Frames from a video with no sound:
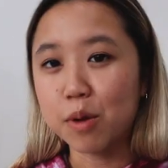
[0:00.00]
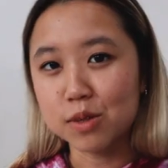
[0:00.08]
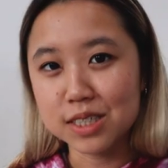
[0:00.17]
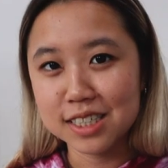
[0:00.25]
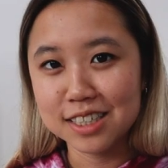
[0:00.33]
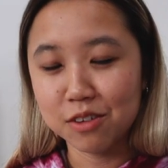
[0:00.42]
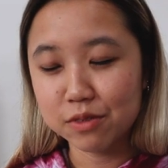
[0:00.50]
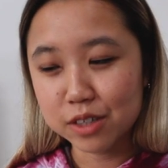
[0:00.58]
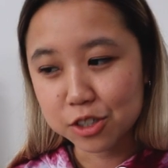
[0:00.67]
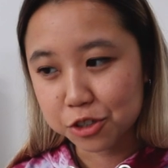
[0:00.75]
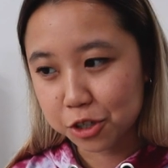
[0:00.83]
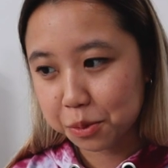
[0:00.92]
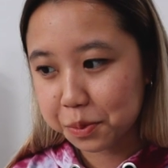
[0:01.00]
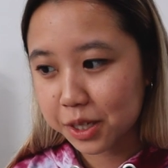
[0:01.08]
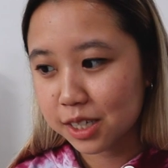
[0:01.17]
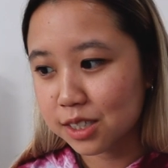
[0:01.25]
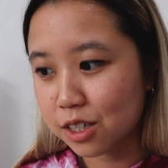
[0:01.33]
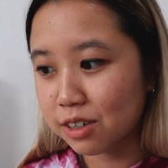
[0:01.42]
multi of the trip.
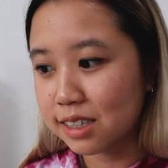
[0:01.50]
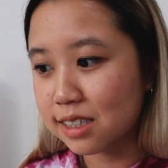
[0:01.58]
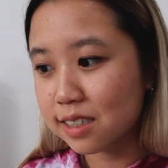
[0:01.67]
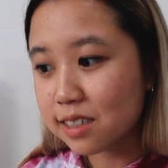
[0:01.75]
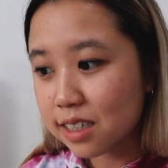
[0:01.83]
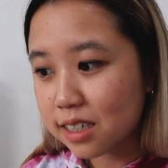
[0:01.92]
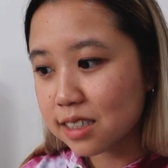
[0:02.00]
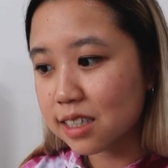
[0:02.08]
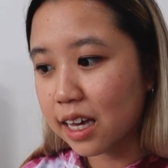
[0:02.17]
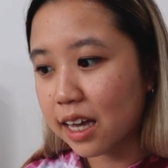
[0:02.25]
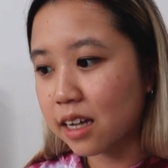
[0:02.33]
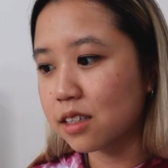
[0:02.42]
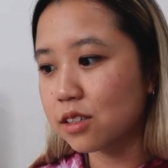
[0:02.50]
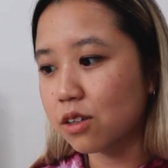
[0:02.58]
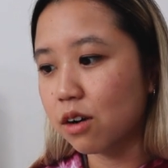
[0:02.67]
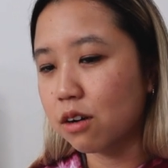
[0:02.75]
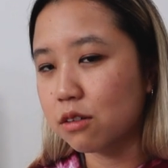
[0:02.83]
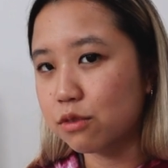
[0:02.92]
It is a grade 6 and it's
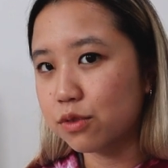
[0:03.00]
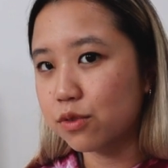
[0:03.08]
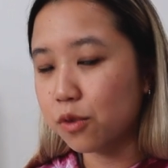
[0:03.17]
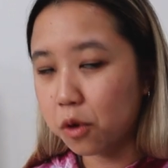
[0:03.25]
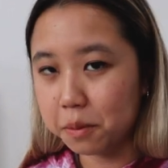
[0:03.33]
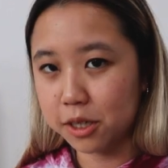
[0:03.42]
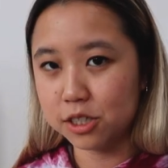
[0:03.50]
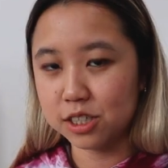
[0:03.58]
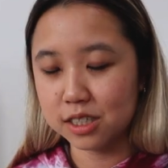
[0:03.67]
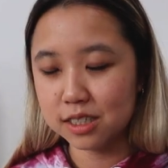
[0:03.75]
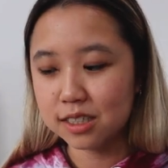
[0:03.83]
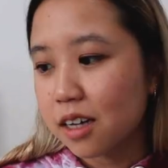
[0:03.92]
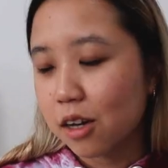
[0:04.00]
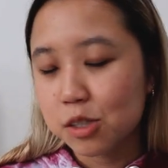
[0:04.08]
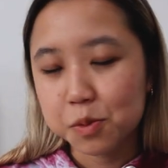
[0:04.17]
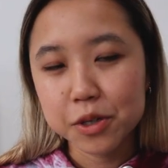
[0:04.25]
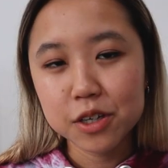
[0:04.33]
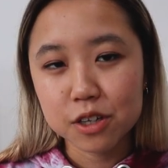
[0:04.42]
got 4 pitches. I was
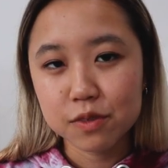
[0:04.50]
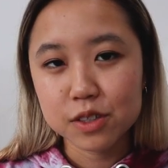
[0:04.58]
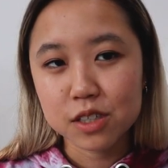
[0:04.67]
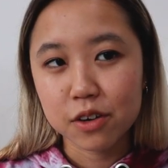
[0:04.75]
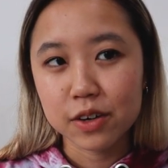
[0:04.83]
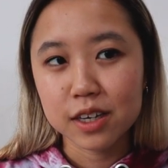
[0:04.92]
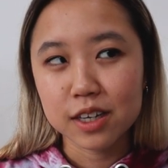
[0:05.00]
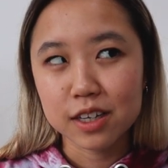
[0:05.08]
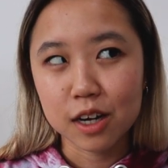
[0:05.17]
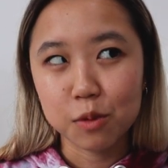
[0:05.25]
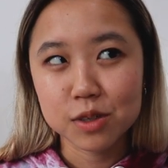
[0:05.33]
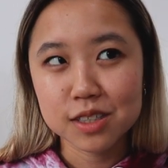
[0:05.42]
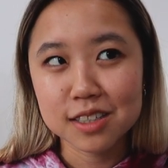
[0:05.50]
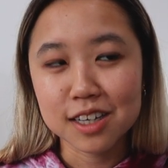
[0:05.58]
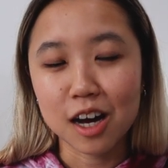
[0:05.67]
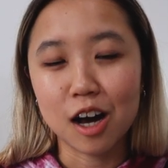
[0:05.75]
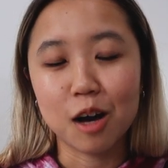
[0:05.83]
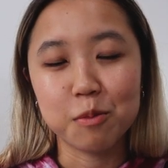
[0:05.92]
pretty nervous going in. I wasn't
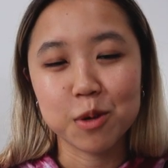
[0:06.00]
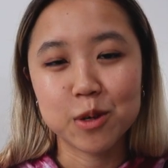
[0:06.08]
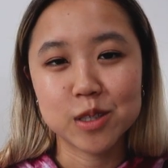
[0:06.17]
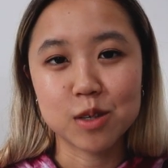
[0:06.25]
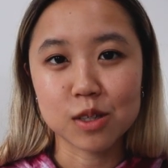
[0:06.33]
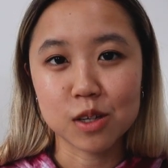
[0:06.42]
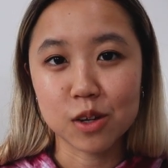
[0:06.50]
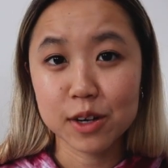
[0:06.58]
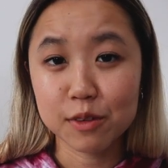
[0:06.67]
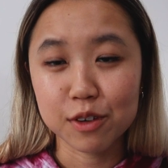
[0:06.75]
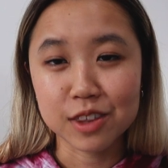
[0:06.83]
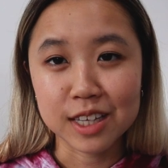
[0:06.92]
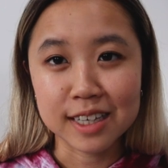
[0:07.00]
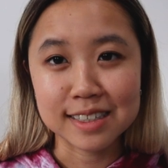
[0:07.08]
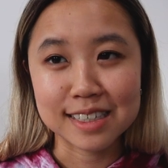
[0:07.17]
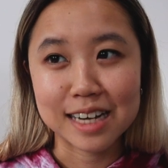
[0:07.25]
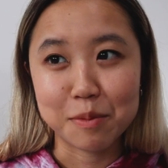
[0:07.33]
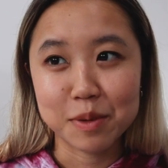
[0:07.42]
calm because there was a lot of different things
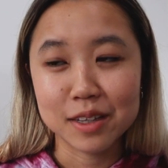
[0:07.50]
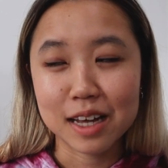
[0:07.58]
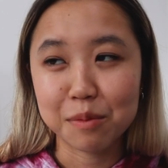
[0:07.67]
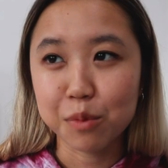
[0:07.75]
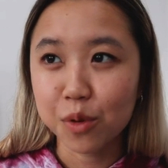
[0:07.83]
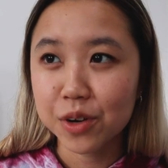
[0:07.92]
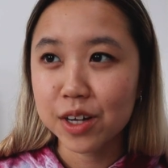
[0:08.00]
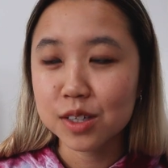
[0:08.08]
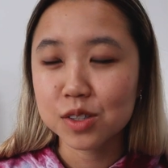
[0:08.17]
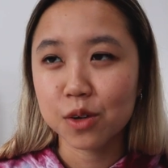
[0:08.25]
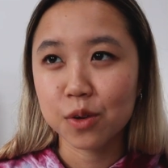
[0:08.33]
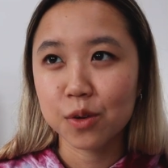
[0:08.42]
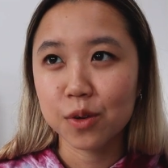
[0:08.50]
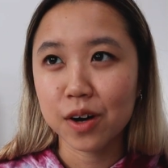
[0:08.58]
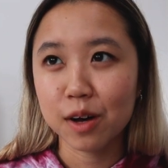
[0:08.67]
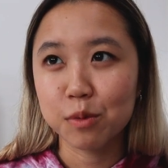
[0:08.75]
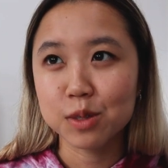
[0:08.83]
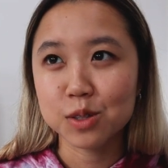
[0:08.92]
that happened that morning, so
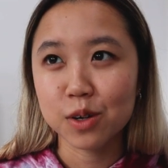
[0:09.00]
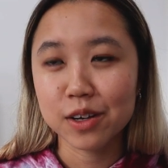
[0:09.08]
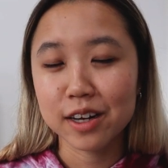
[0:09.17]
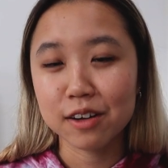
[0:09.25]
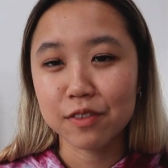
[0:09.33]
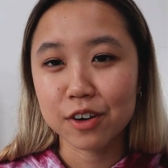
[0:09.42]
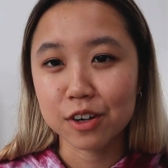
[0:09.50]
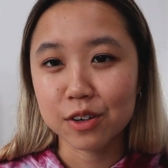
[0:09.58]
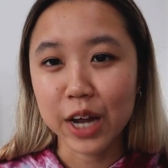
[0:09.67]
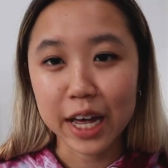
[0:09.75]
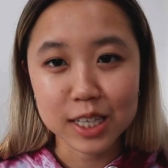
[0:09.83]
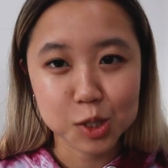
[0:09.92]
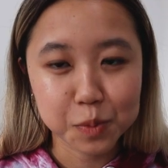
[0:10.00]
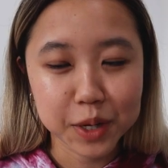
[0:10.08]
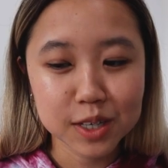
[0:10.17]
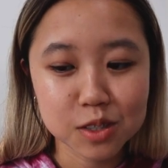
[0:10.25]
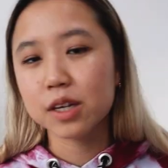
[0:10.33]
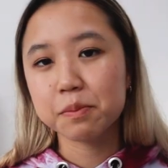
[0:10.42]
I was not in a very good
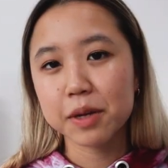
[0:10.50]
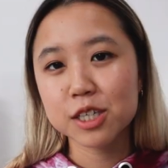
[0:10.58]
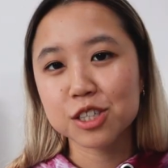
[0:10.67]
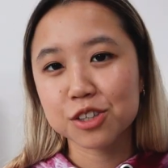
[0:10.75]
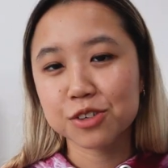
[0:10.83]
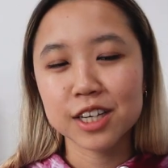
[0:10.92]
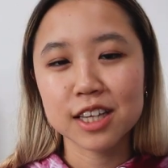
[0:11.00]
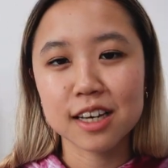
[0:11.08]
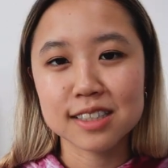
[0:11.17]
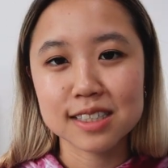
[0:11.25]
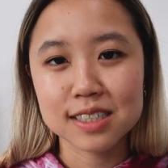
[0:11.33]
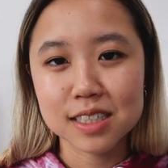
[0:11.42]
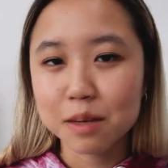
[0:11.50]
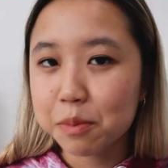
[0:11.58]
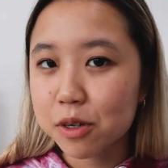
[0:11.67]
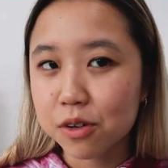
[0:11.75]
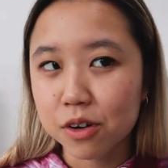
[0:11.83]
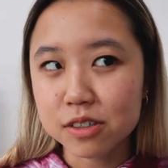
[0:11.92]
headspace. In pitch 3, there's a step
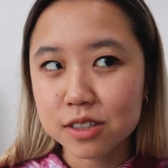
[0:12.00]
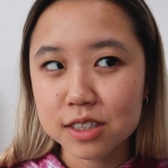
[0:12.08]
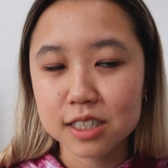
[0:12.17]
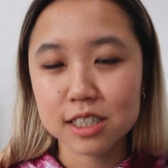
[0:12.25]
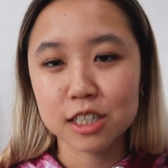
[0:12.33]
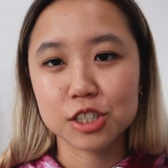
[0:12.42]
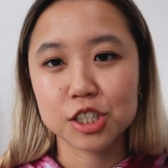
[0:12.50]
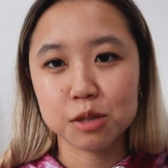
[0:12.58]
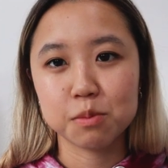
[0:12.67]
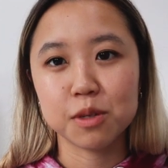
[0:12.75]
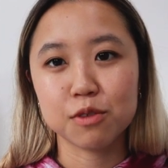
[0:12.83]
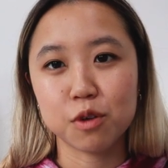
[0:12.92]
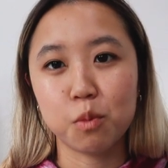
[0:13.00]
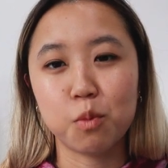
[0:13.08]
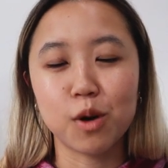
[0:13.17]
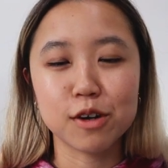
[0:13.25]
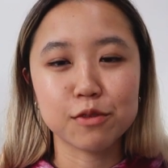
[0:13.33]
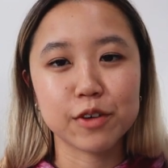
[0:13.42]
across in a chimney from
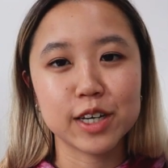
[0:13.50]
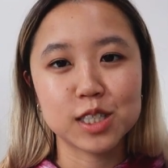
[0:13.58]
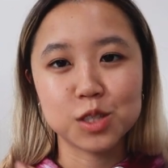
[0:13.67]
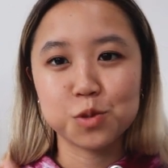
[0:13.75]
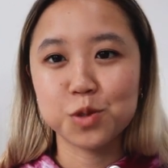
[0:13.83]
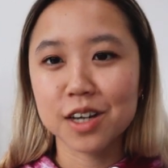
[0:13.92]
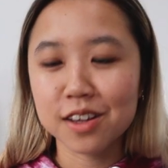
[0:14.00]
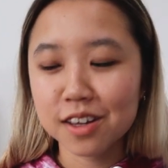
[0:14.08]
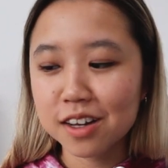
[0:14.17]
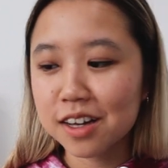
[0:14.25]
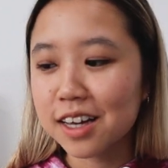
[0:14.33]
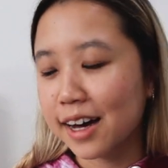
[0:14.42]
one face to another.